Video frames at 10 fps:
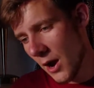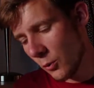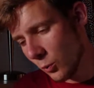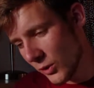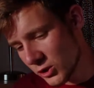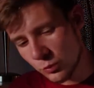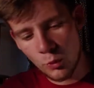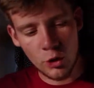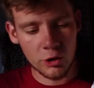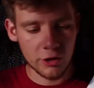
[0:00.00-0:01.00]
which
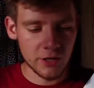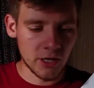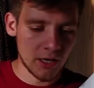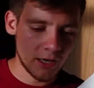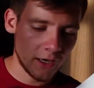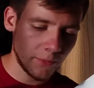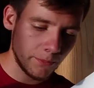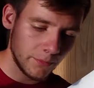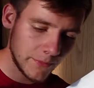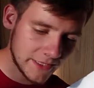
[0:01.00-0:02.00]
word
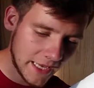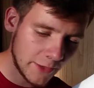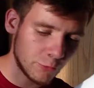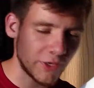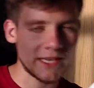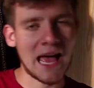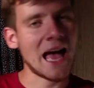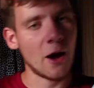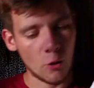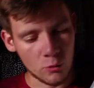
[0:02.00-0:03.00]
is written
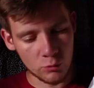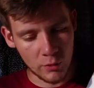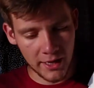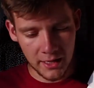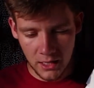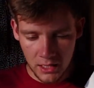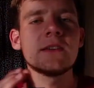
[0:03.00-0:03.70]
how, right?